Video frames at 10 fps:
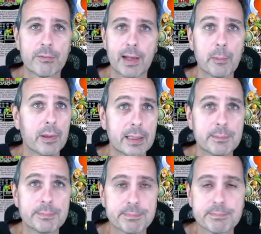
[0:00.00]
family
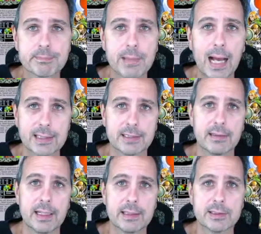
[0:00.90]

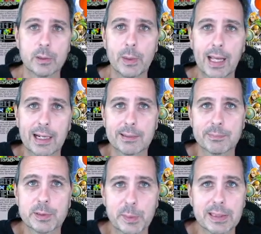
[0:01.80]
isolated. So we kind of
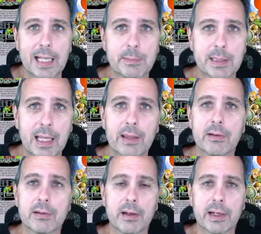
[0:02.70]
spend time
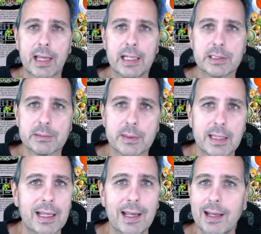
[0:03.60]
together on occasion, but
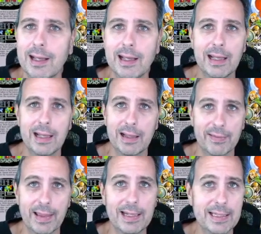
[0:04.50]

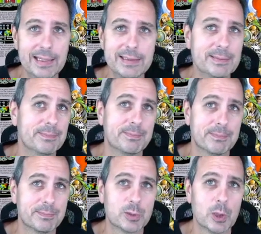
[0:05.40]
they need
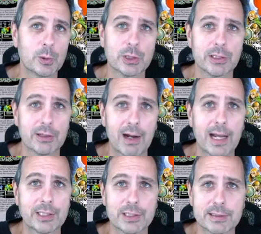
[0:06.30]
social
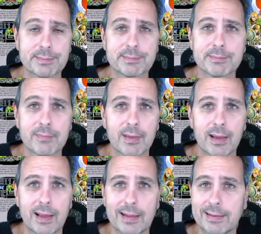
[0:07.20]
interaction
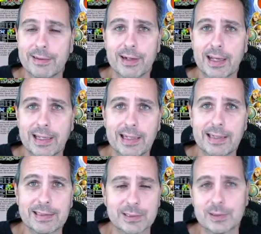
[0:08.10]
and they're not getting
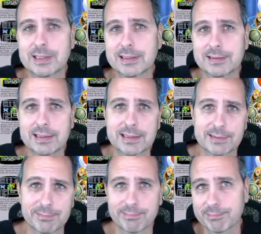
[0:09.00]
it. So it's
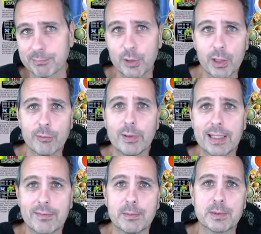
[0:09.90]
good if we can
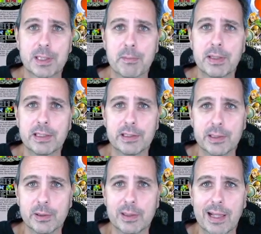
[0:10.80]
give them something to
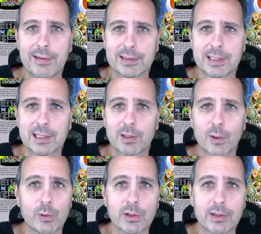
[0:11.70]
do. And now that it's getting
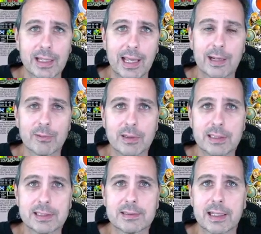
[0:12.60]
colder, they can't really
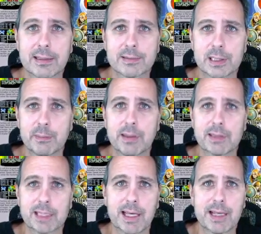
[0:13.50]
just like send them
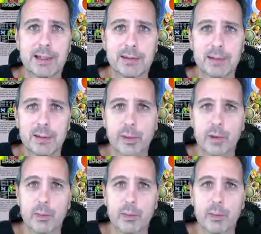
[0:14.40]
outside or go to the